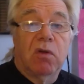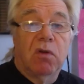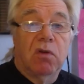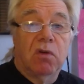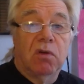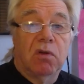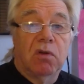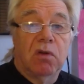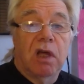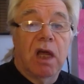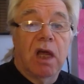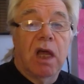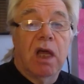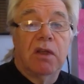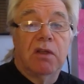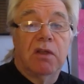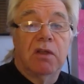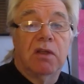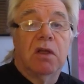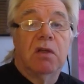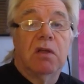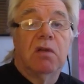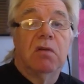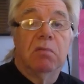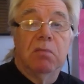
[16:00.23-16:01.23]
on
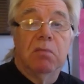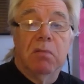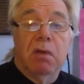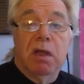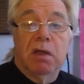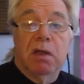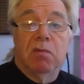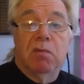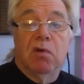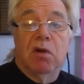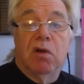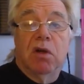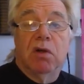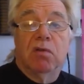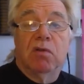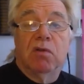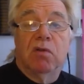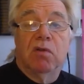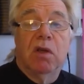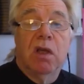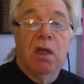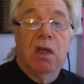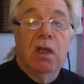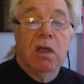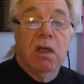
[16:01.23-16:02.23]
other main
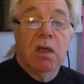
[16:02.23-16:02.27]
roads,